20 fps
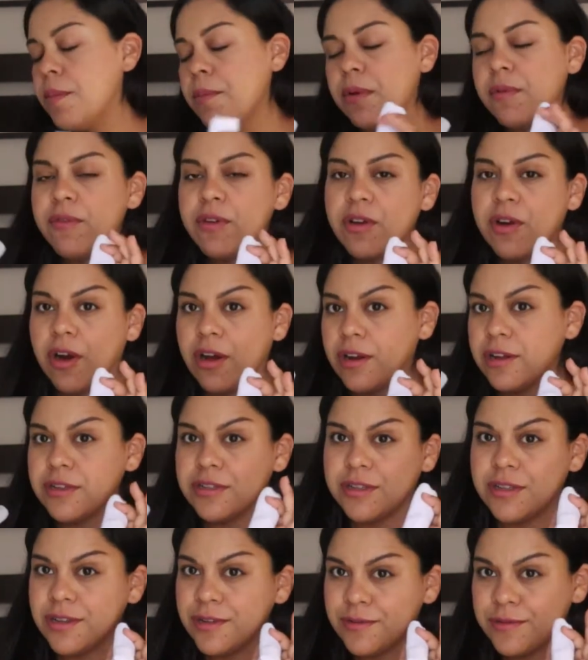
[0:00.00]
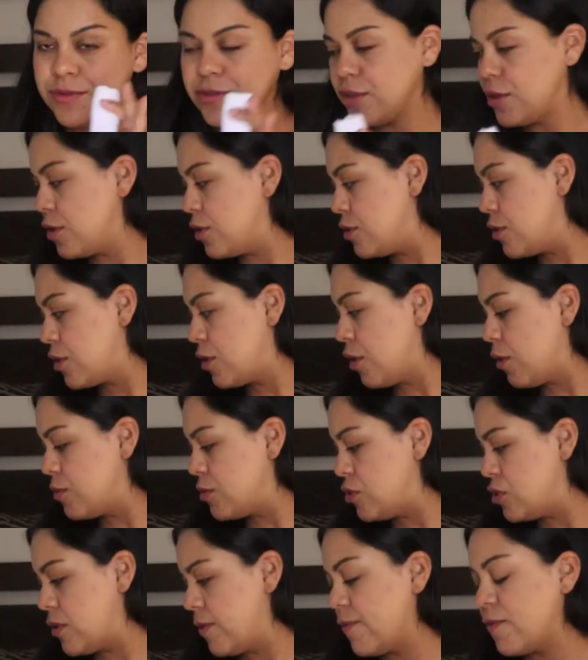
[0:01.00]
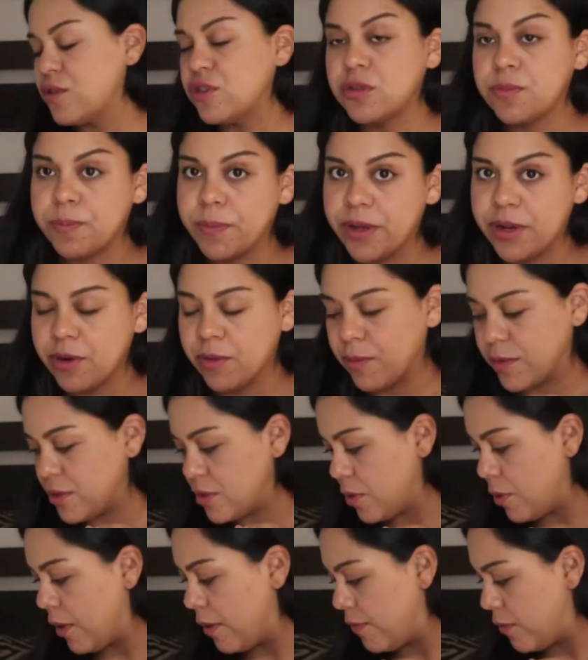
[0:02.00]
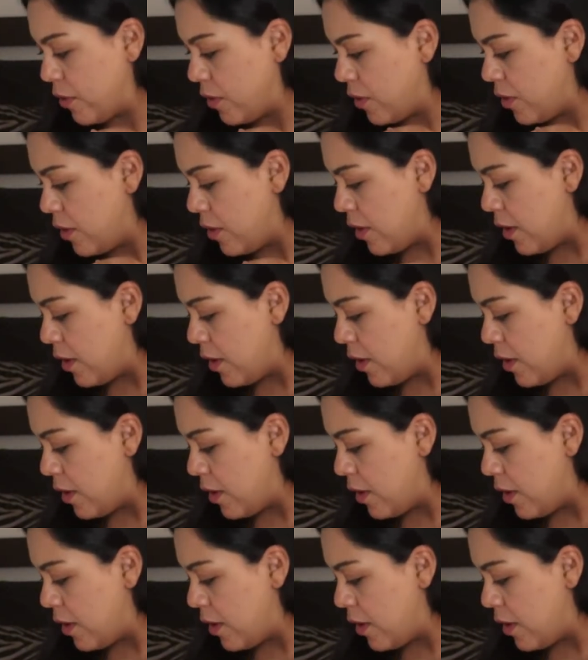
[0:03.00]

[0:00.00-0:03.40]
But regardless, you know, you could always use them for spit or whatsoever.